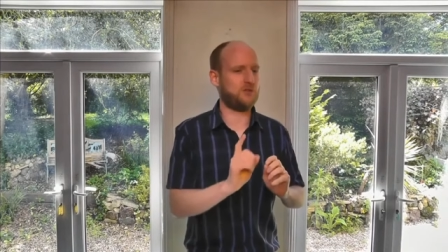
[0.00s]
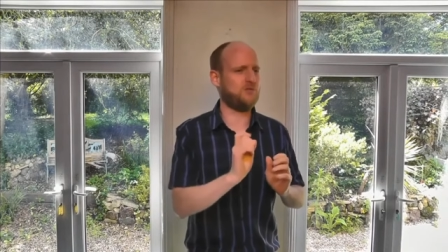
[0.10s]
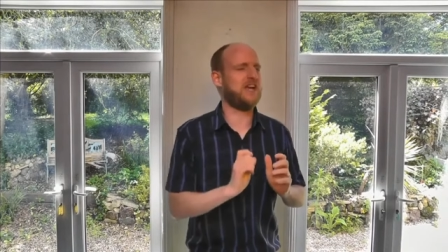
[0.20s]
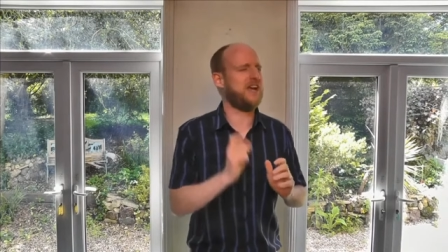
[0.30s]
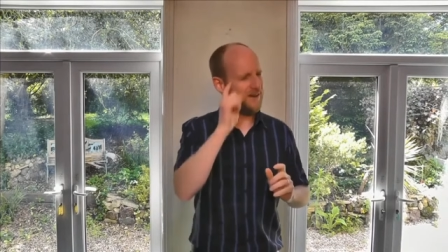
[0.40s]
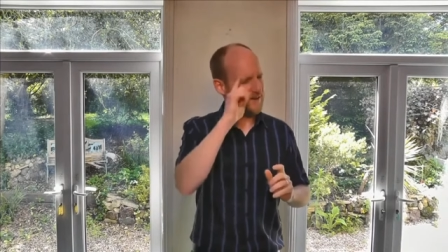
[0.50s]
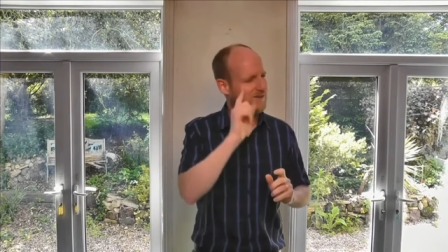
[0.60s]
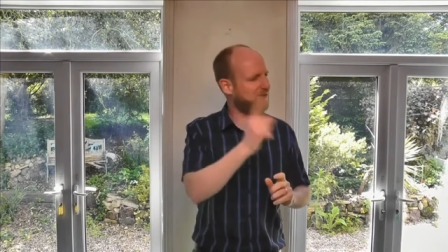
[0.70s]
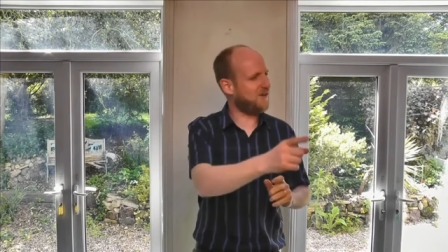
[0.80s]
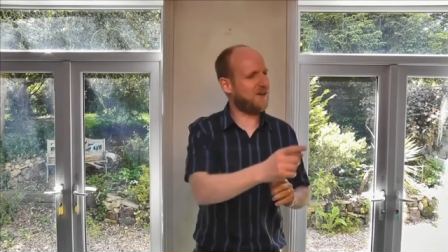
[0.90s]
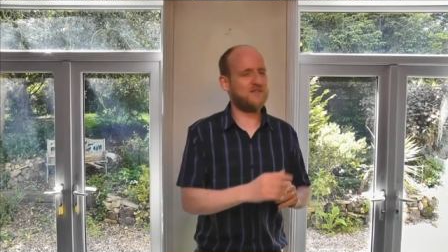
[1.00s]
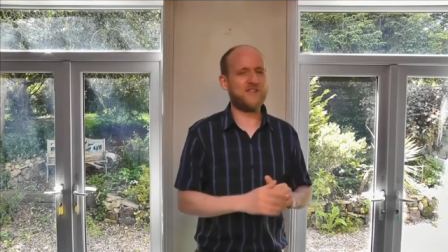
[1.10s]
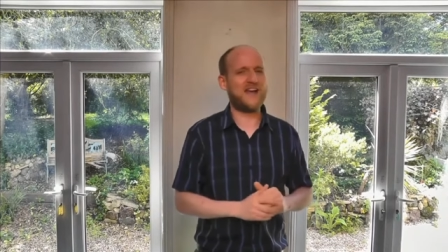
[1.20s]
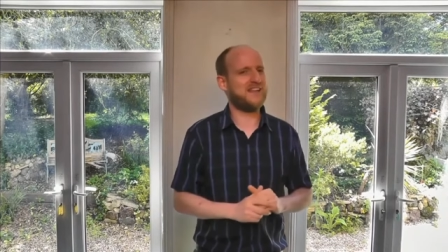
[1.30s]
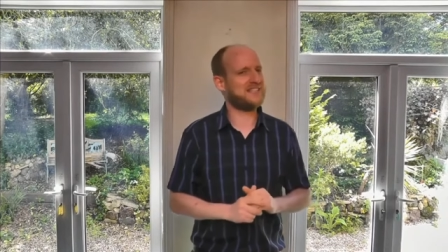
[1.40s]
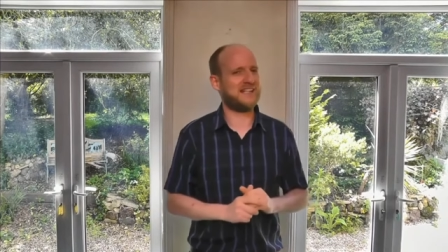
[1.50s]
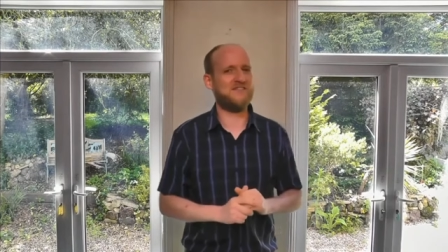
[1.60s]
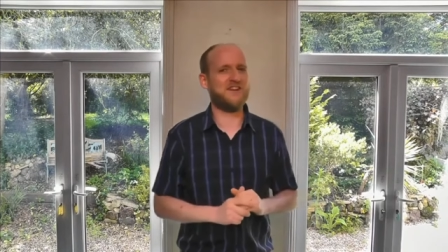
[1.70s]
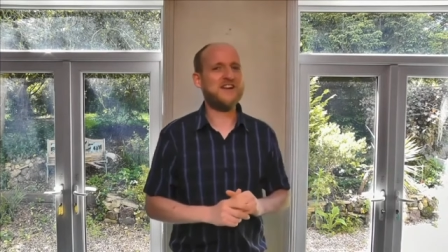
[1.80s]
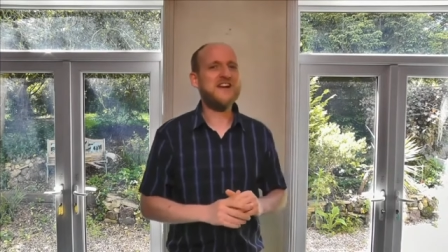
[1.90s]
Oh yeah, oh I love that. That's
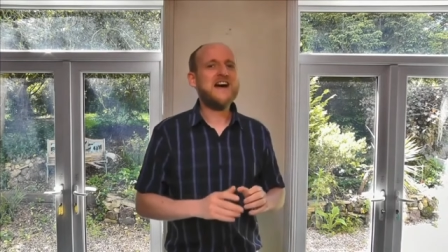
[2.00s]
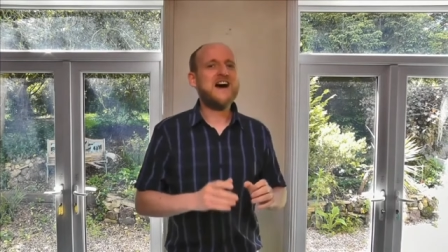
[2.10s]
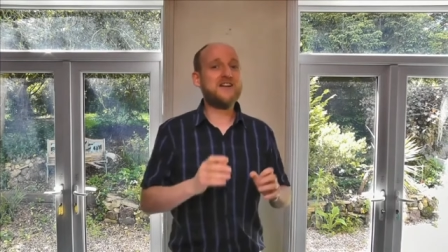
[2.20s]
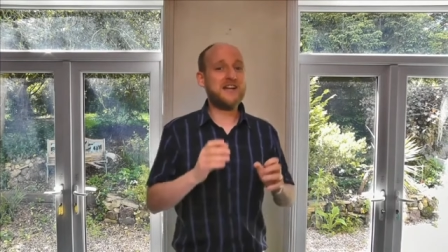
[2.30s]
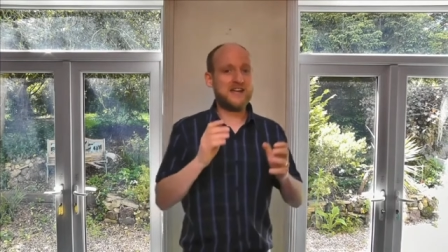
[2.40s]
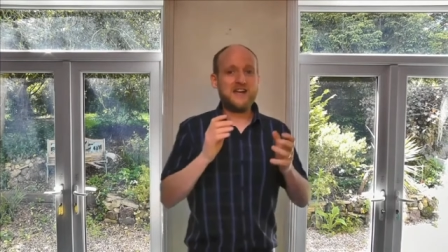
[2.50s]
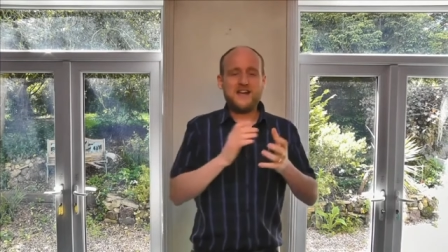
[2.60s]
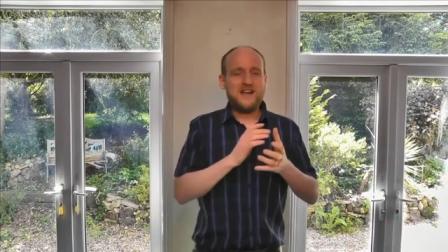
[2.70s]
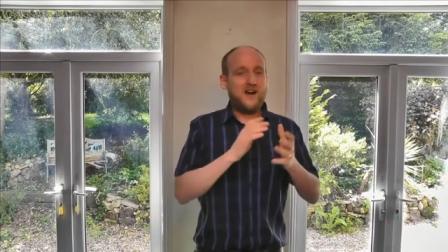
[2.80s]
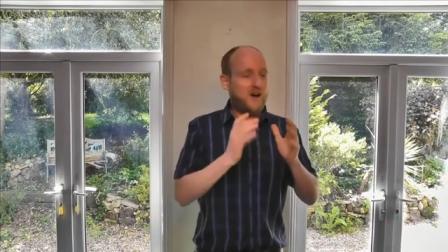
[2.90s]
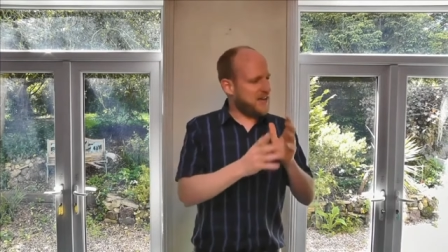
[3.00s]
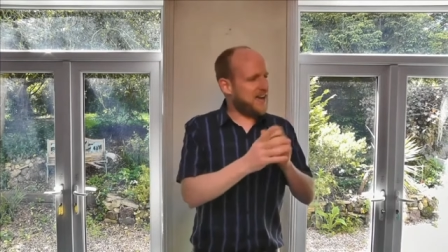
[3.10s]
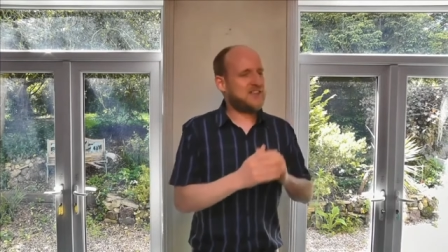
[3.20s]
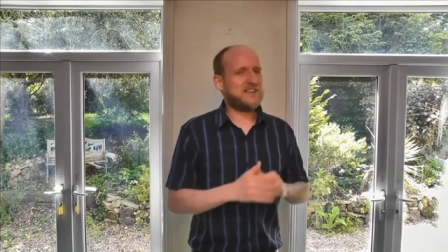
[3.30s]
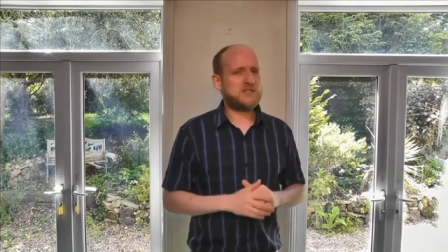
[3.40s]
clever. Okay. Oh yeah, I think